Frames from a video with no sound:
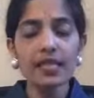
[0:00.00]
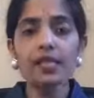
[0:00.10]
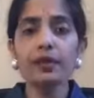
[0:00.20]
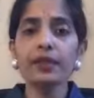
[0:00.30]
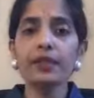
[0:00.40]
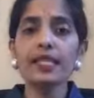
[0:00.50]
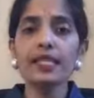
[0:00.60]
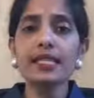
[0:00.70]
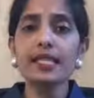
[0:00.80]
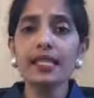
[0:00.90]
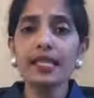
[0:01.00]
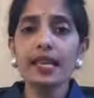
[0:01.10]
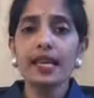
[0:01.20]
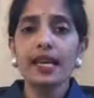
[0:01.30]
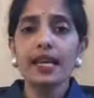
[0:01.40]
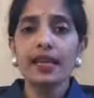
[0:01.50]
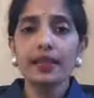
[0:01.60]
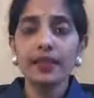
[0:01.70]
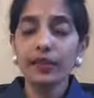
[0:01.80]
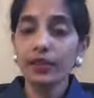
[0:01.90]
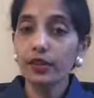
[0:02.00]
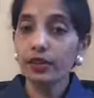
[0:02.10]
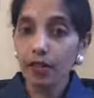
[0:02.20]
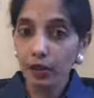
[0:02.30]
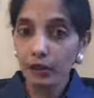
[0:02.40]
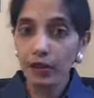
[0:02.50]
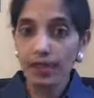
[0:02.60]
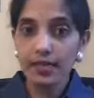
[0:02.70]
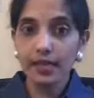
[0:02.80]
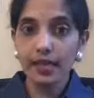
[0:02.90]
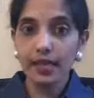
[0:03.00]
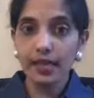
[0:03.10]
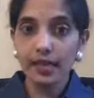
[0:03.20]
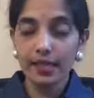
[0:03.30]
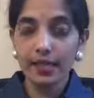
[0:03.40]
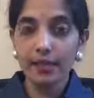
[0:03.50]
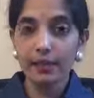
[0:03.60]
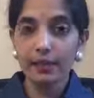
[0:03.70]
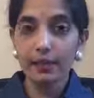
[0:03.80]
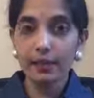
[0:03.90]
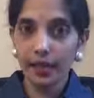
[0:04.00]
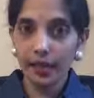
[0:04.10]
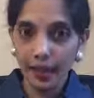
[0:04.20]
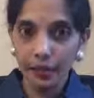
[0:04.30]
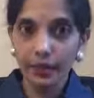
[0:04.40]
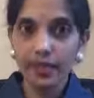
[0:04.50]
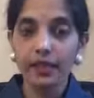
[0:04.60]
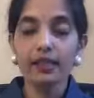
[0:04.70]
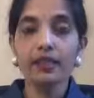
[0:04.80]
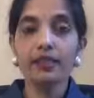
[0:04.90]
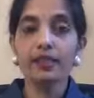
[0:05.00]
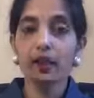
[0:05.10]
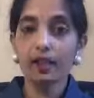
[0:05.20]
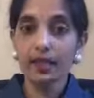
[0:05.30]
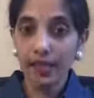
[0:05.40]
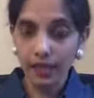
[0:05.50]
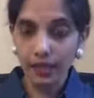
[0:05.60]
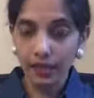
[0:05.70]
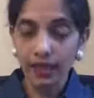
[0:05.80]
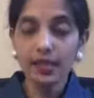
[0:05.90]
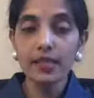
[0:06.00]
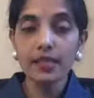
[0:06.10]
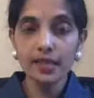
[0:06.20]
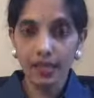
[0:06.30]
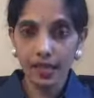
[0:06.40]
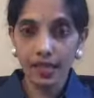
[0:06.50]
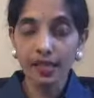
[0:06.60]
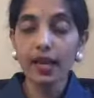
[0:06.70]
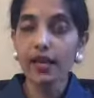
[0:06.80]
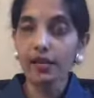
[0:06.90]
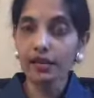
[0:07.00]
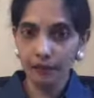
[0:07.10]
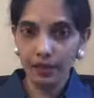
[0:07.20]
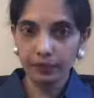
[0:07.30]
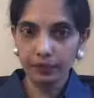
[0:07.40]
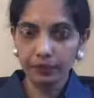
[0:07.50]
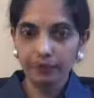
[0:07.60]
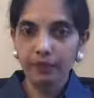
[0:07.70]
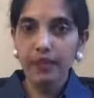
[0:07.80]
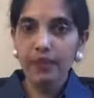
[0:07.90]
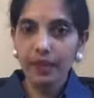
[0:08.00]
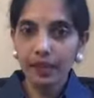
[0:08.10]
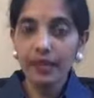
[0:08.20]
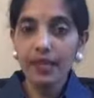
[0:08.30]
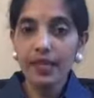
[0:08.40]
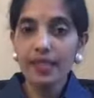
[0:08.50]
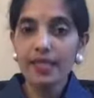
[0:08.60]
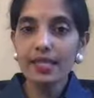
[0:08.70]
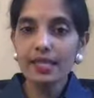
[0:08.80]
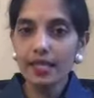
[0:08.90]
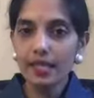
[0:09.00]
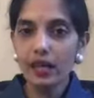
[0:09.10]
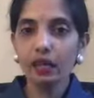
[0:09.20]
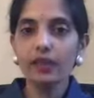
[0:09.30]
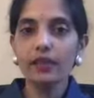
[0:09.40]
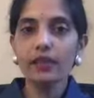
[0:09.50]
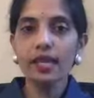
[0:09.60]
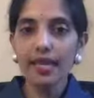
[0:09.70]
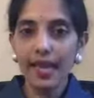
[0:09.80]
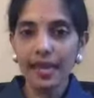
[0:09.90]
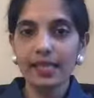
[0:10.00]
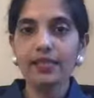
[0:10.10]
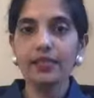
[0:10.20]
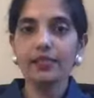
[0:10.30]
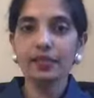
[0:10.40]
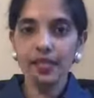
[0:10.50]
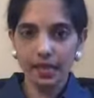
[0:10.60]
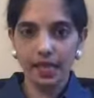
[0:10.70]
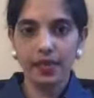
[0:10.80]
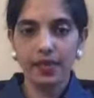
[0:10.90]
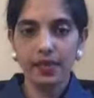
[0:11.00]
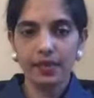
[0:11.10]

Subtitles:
So there are three gunas in Ayurveda that is called sattva, raja, and tama. Tama is this dull, inactive state